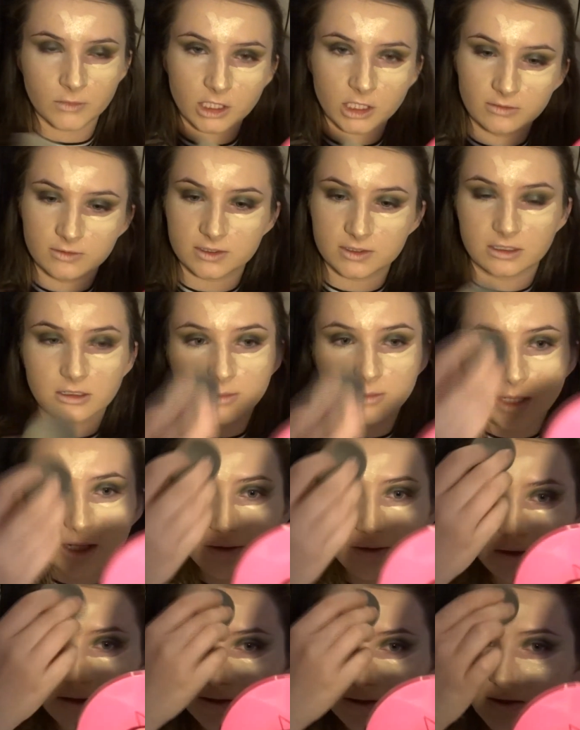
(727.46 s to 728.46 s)
I'm just going to
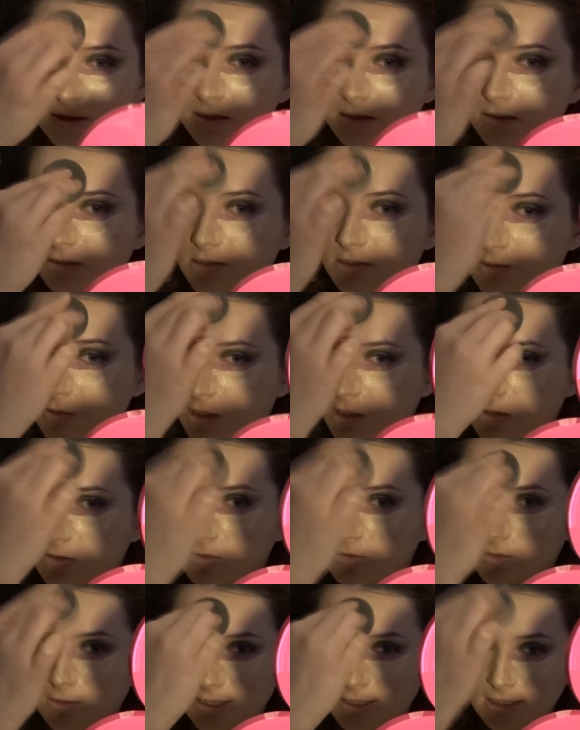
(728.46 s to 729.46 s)
blend this in as well
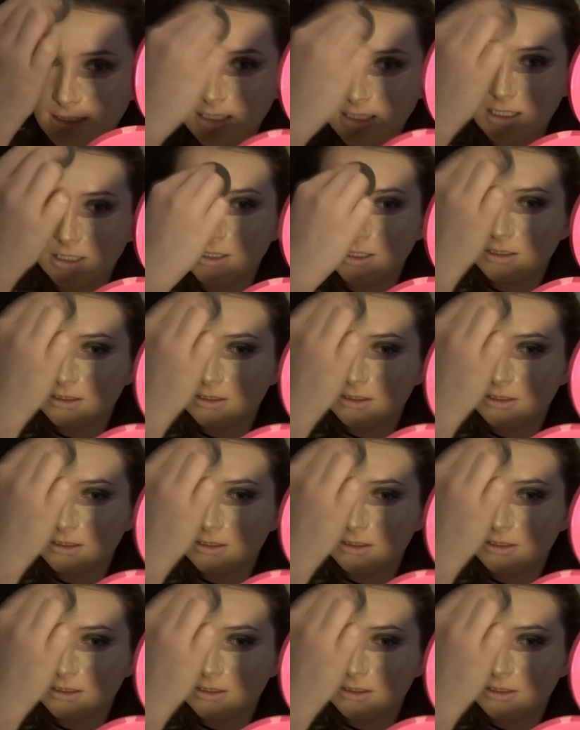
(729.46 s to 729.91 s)
quickly.